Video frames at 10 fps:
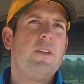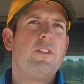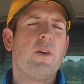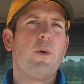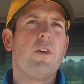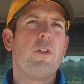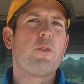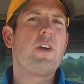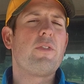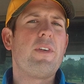somewhere in the
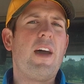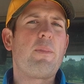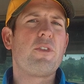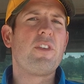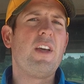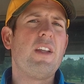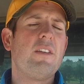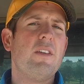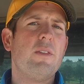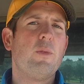3 to
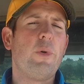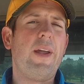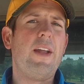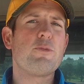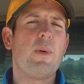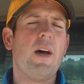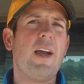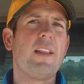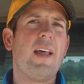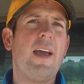5% range
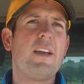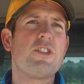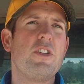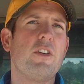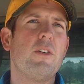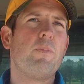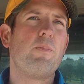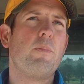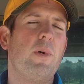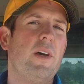behind last year,
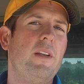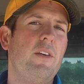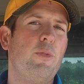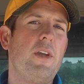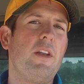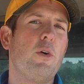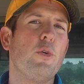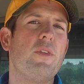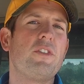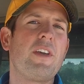but if we can
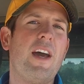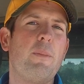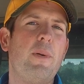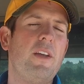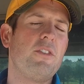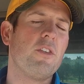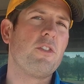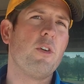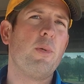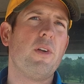hold this kind of pace, it'll
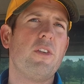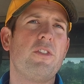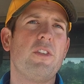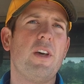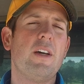still put us